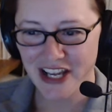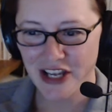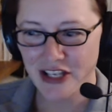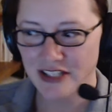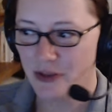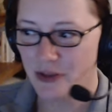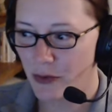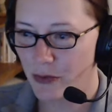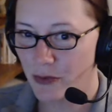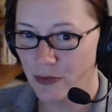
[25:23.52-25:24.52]

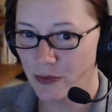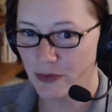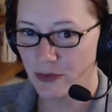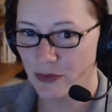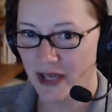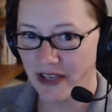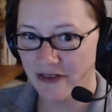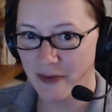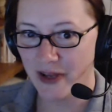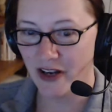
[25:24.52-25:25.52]
So
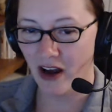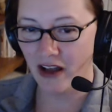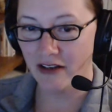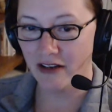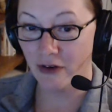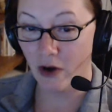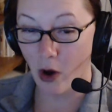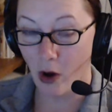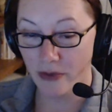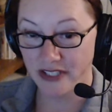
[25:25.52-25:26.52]
we've been on for
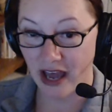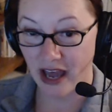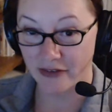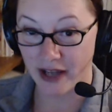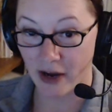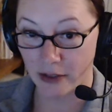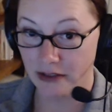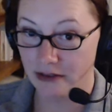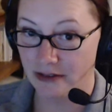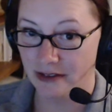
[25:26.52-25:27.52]
almost a half an
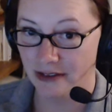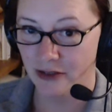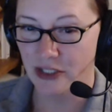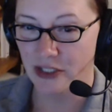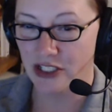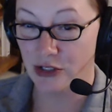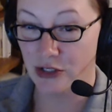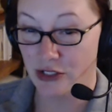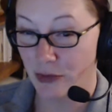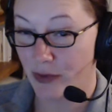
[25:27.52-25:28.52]
hour, which is
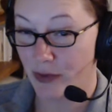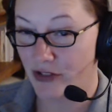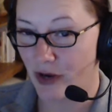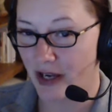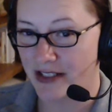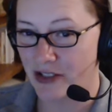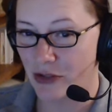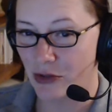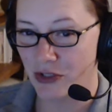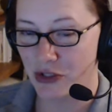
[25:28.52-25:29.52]
usually what we try to
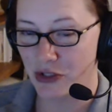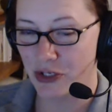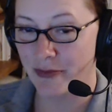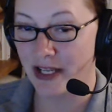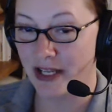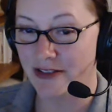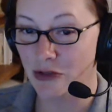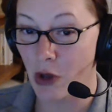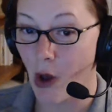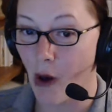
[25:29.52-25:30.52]
do is 30 minutes.
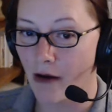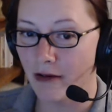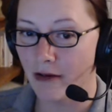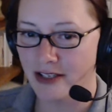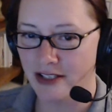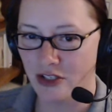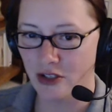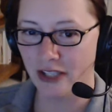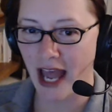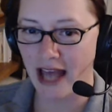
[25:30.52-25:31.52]
So this is
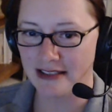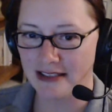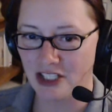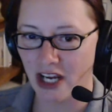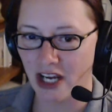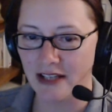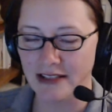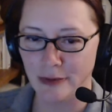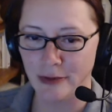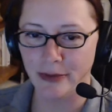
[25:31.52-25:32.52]
your last chance
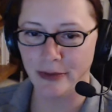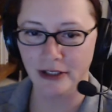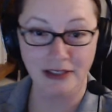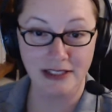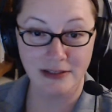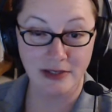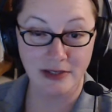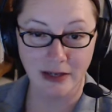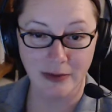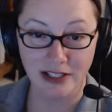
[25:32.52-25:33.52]
to bombard Lisa with
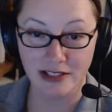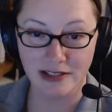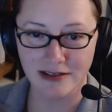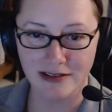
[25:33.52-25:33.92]
any questions.